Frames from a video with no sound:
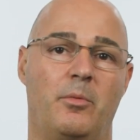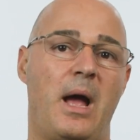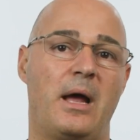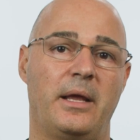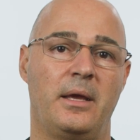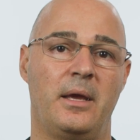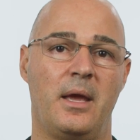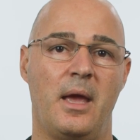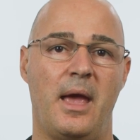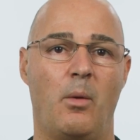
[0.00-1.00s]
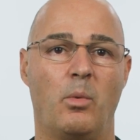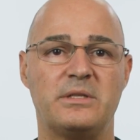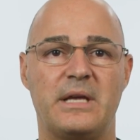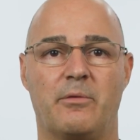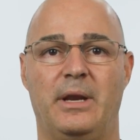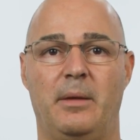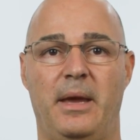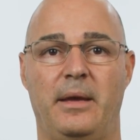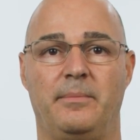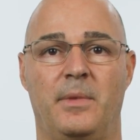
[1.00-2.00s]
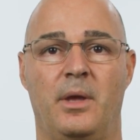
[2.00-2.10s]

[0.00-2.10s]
body. And what does that really mean?